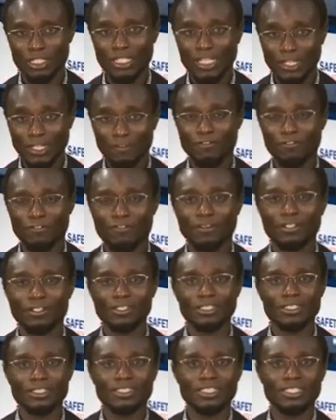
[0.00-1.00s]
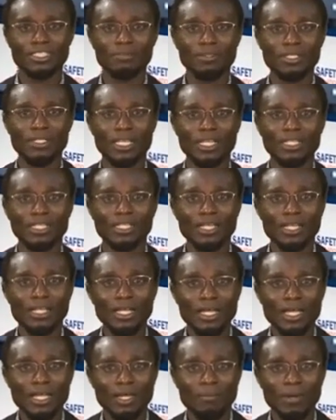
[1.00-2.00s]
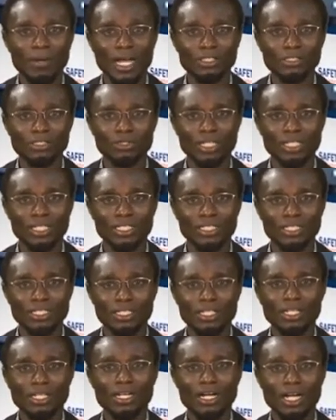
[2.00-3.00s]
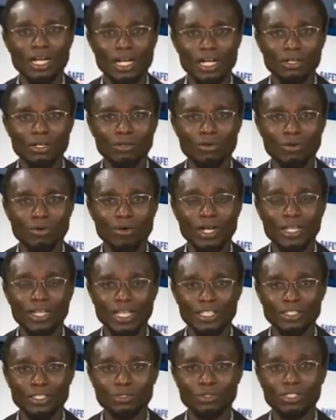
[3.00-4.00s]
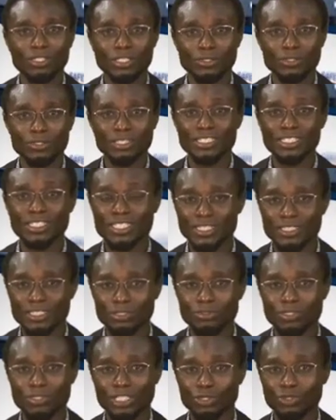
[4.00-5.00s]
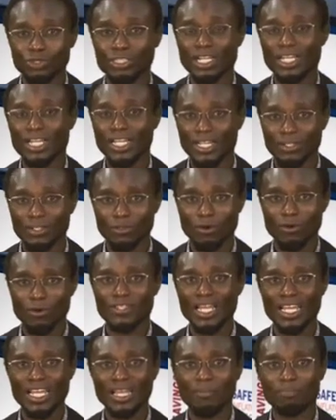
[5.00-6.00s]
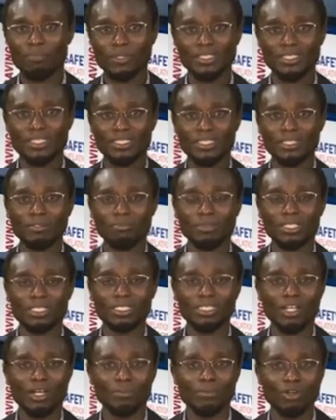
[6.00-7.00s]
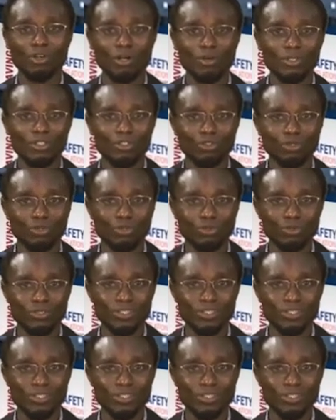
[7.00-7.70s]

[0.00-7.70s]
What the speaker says: if the CBN actually go ahead to increase the interest rate ahead of their MPC meeting that will be coming through